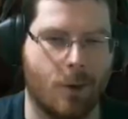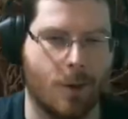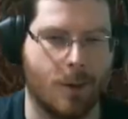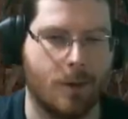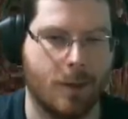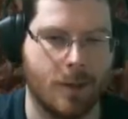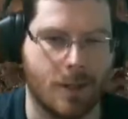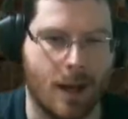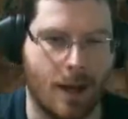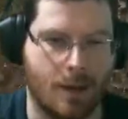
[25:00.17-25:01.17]
tough
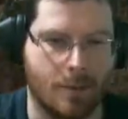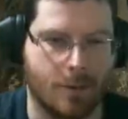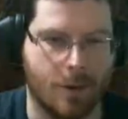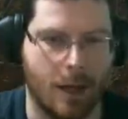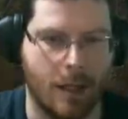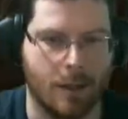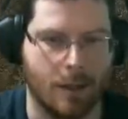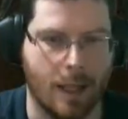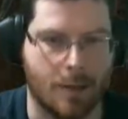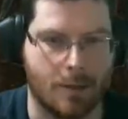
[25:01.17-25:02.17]
situation.
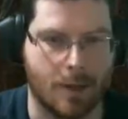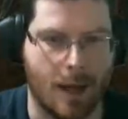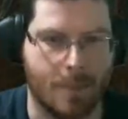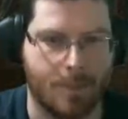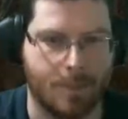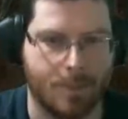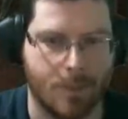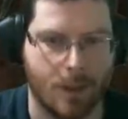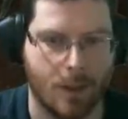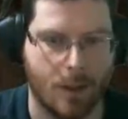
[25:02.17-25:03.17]
The Paladins
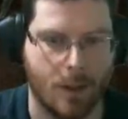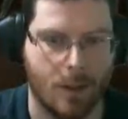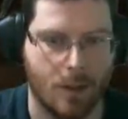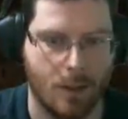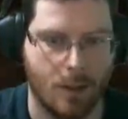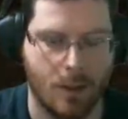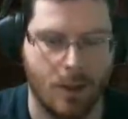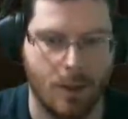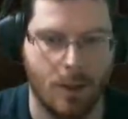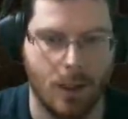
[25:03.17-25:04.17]
had this
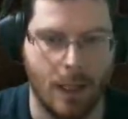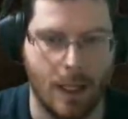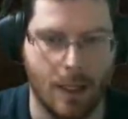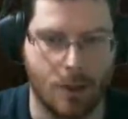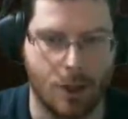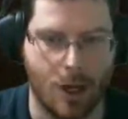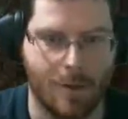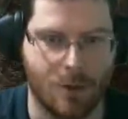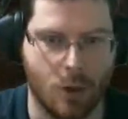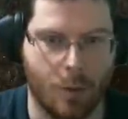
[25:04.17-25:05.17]
special
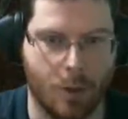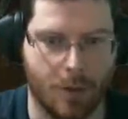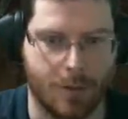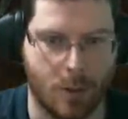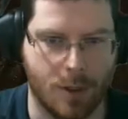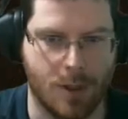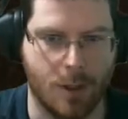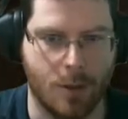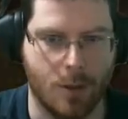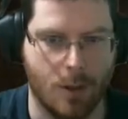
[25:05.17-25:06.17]
ability.
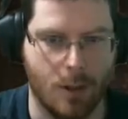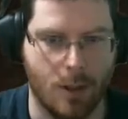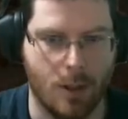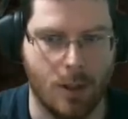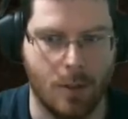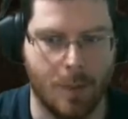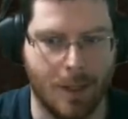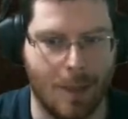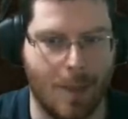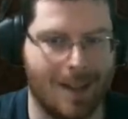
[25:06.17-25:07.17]
It was called the
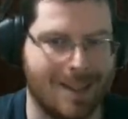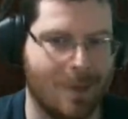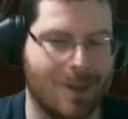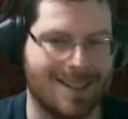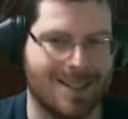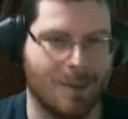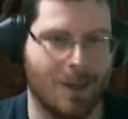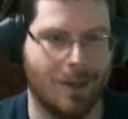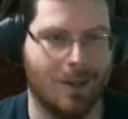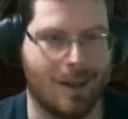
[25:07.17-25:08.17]
Bubble.
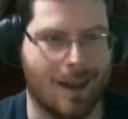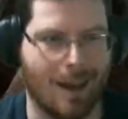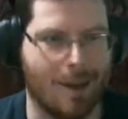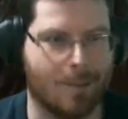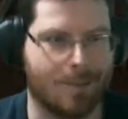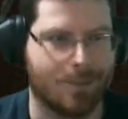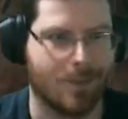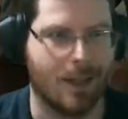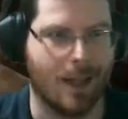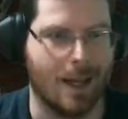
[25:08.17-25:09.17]
And you were
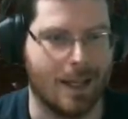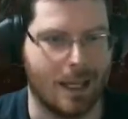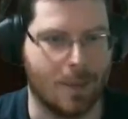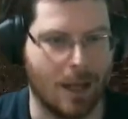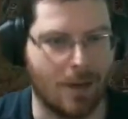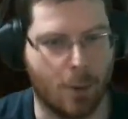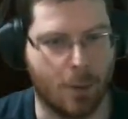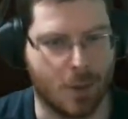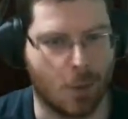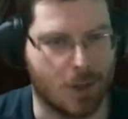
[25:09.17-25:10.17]
completely
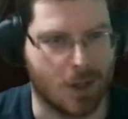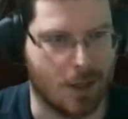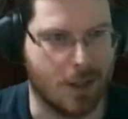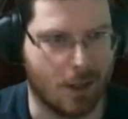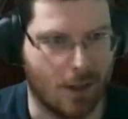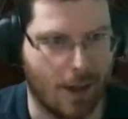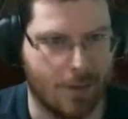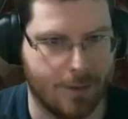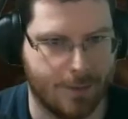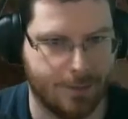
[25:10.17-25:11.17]
invincible from all
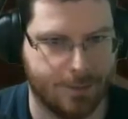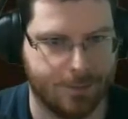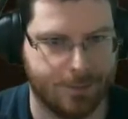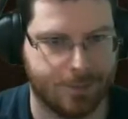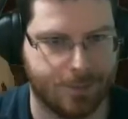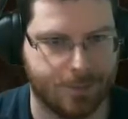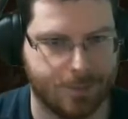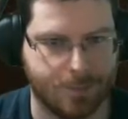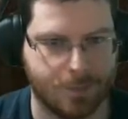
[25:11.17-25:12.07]
forms of damage for